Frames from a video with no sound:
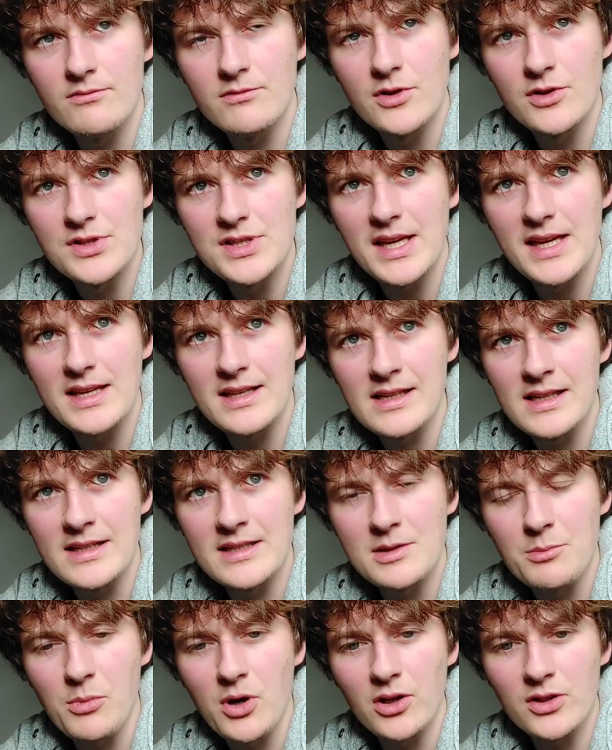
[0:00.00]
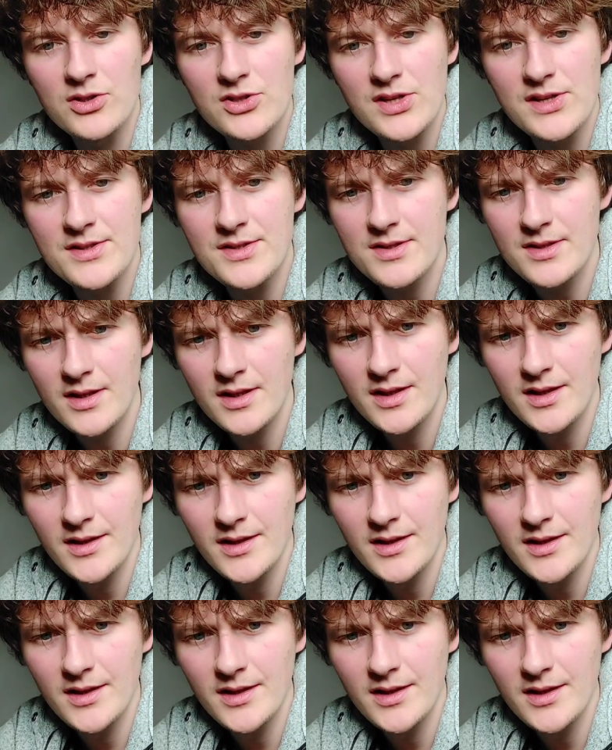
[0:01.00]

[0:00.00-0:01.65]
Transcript: routinely demolishes